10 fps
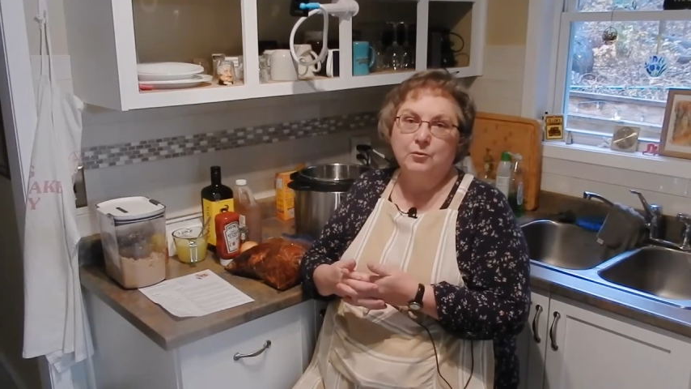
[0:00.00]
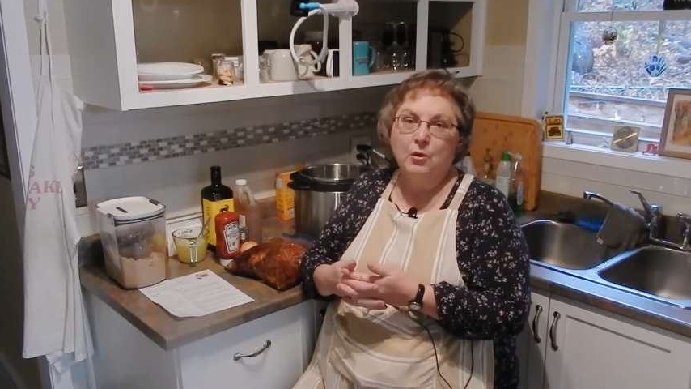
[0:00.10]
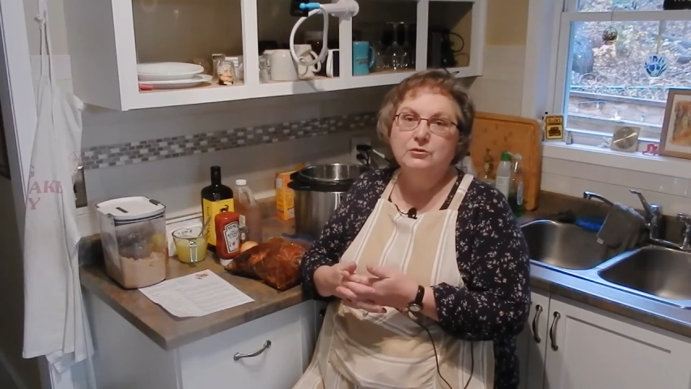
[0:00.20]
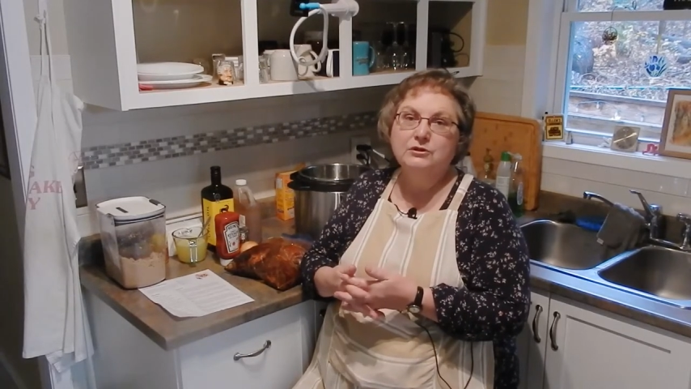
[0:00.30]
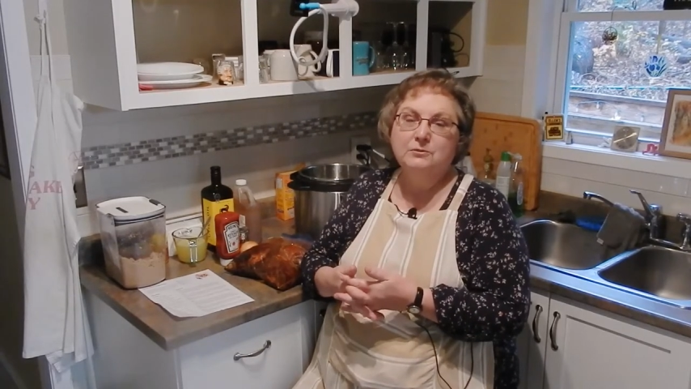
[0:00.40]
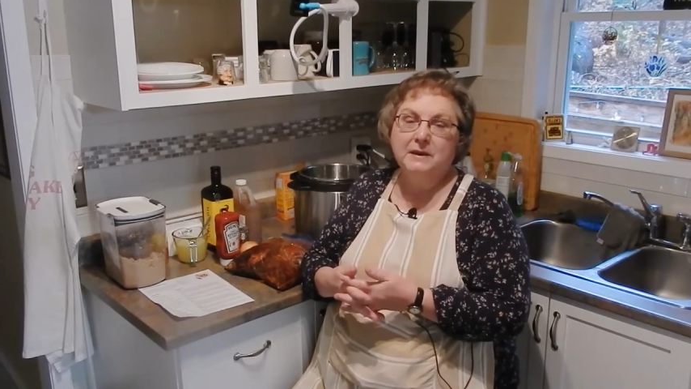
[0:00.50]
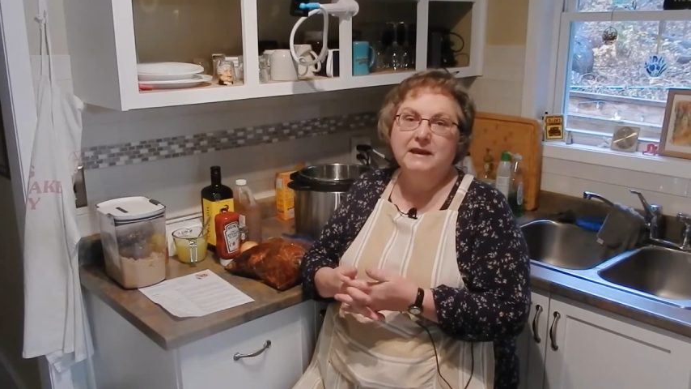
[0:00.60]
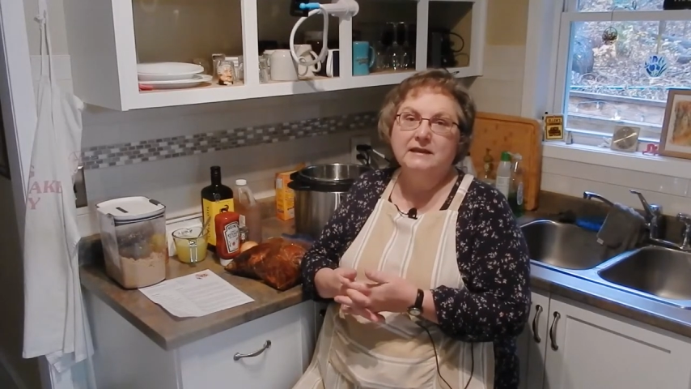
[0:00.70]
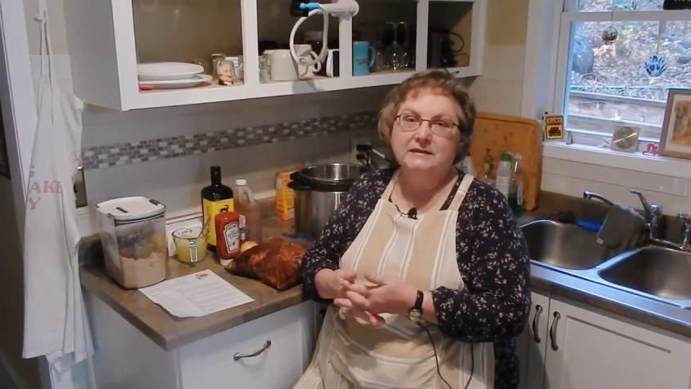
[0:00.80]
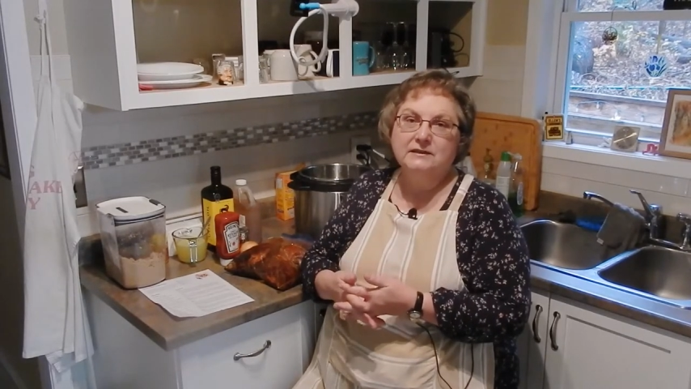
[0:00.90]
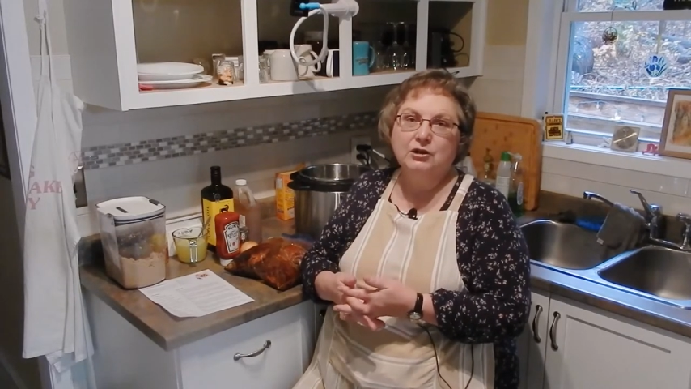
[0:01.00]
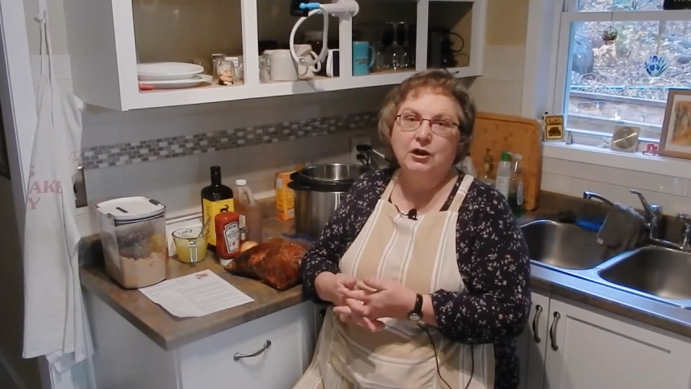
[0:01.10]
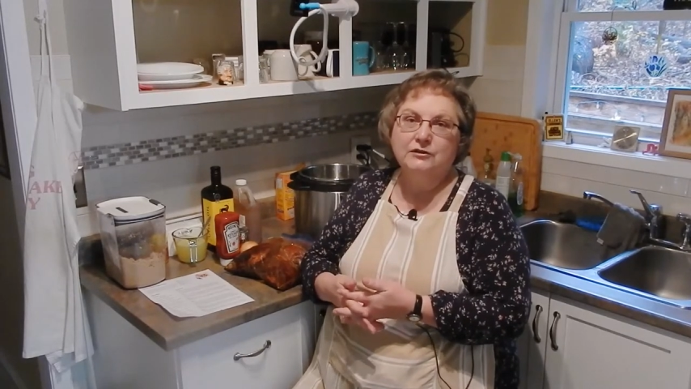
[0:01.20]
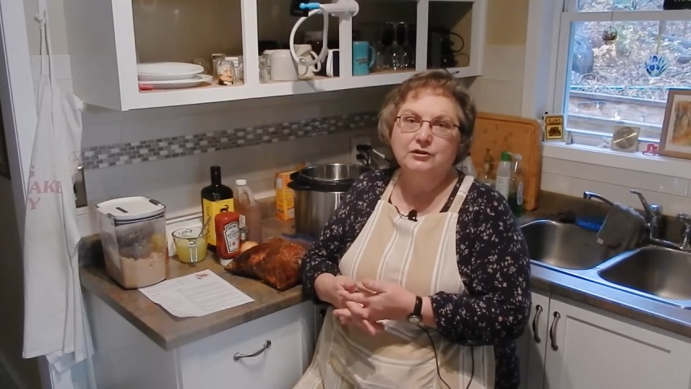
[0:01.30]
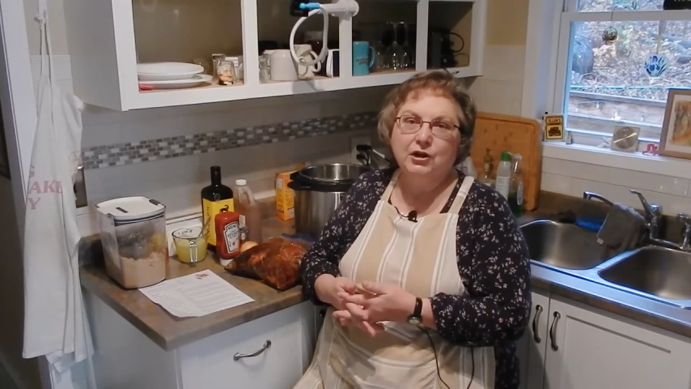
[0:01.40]
roast because it's
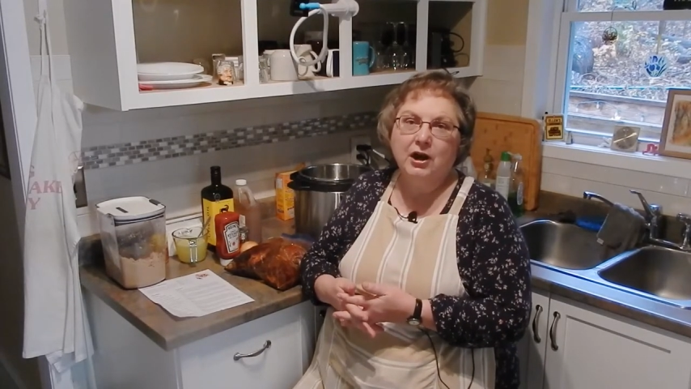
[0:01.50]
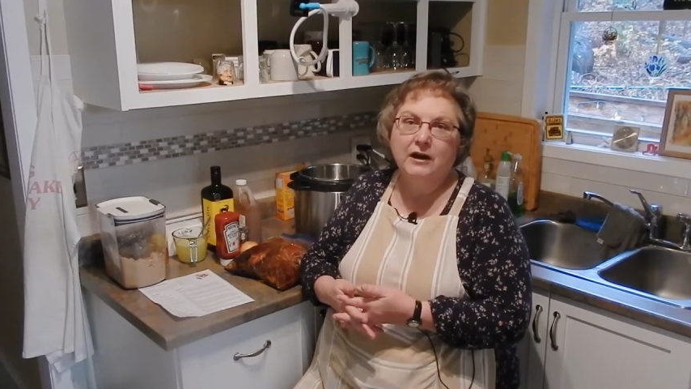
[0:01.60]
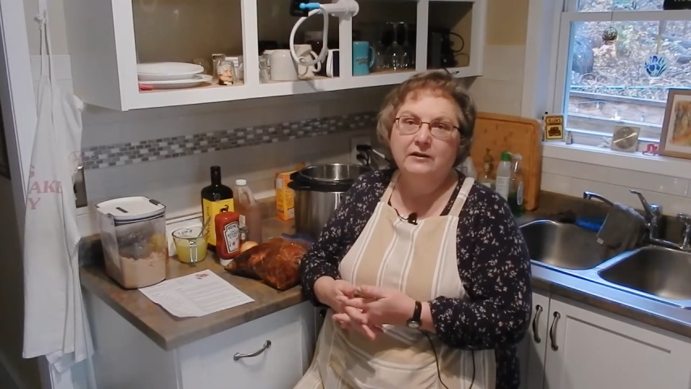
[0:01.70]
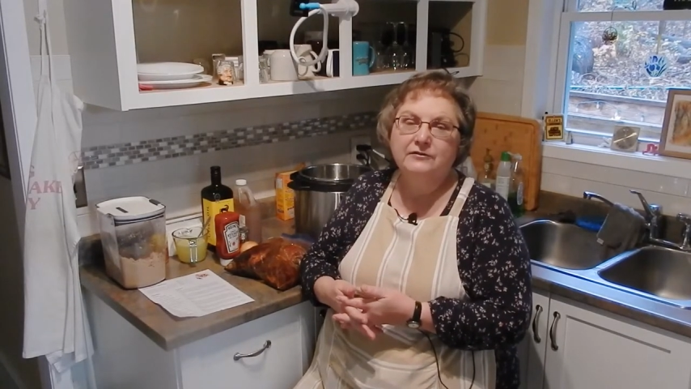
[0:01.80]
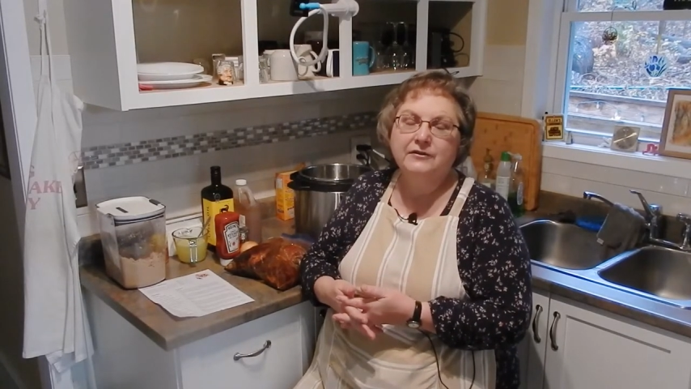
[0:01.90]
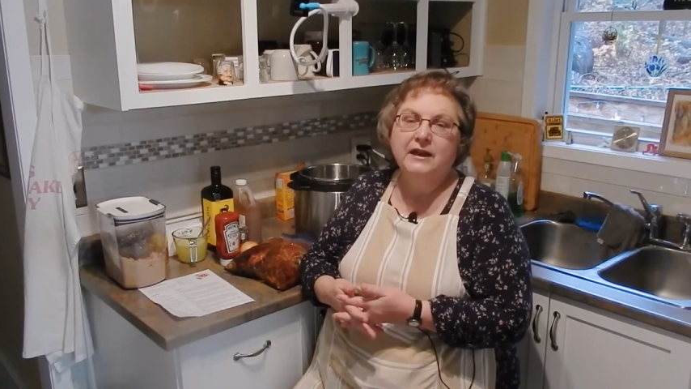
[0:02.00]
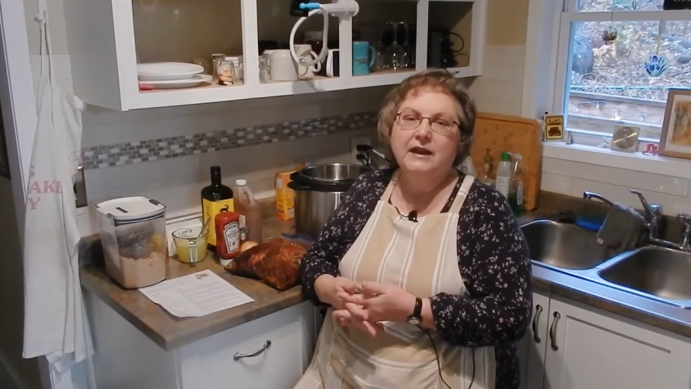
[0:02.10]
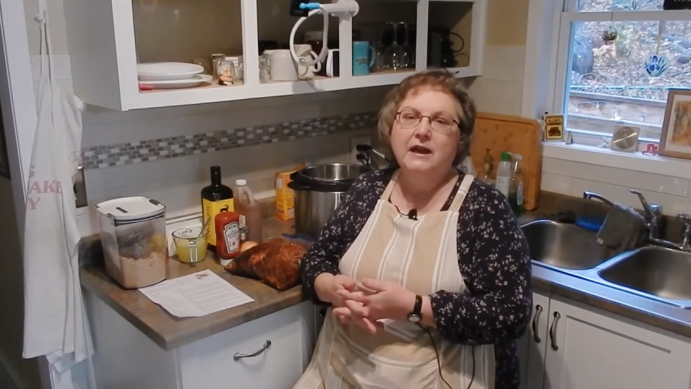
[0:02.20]
hard to carve.